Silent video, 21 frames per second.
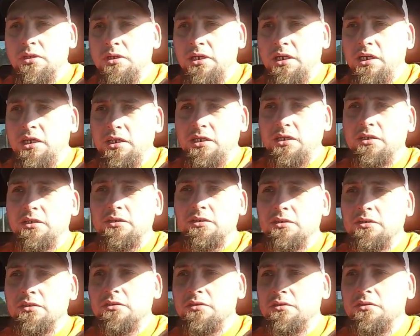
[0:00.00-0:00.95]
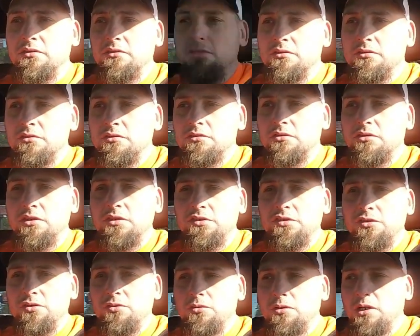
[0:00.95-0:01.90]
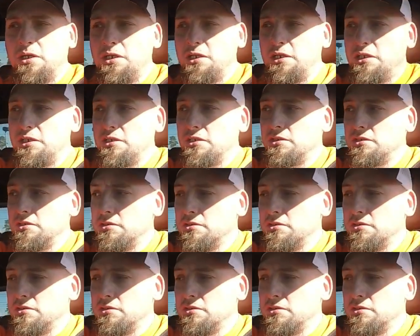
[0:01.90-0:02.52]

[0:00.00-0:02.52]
Alright. Crazy old lady.